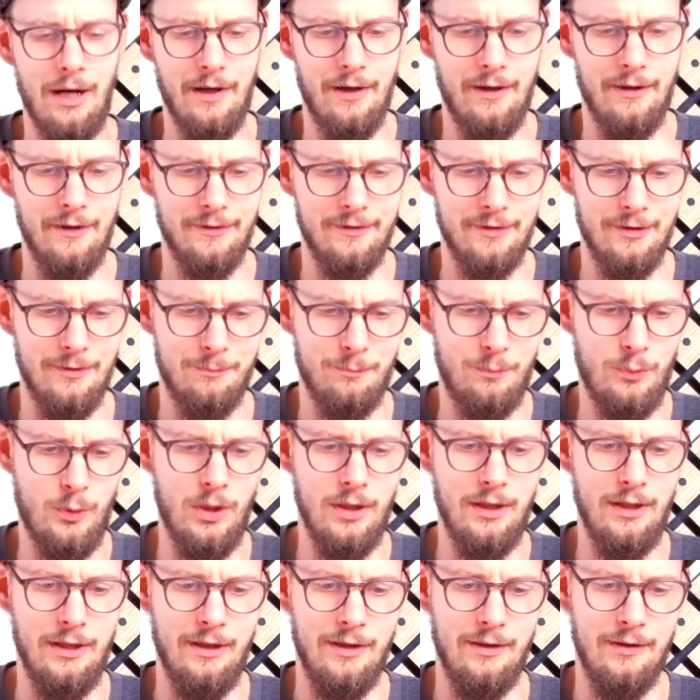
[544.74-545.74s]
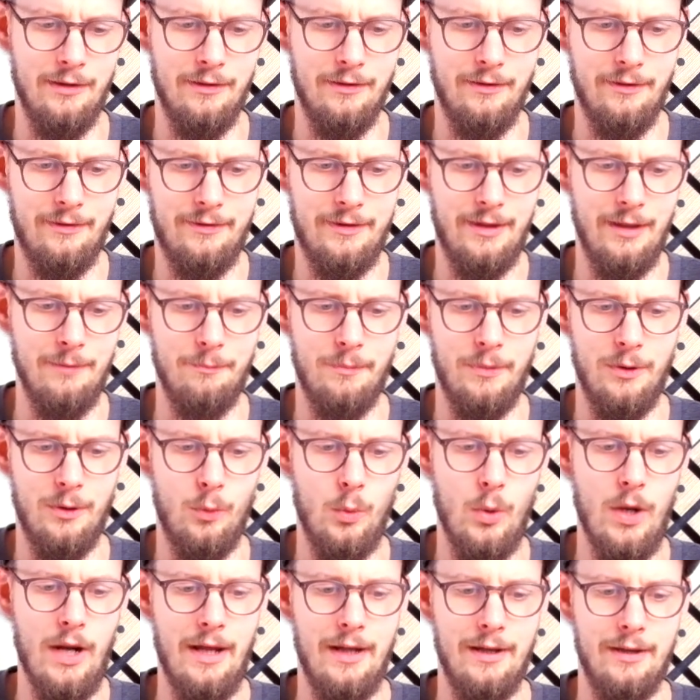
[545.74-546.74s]
eyes a pretty simple
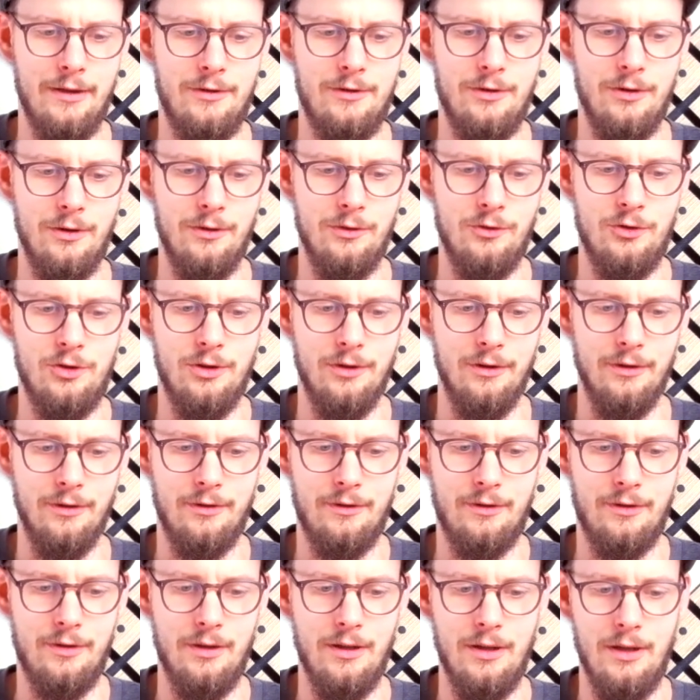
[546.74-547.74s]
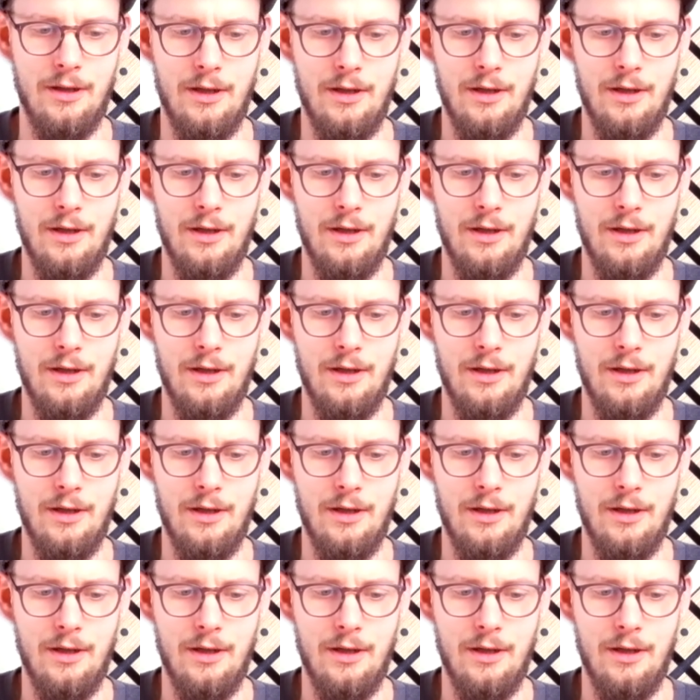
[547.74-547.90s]
way to just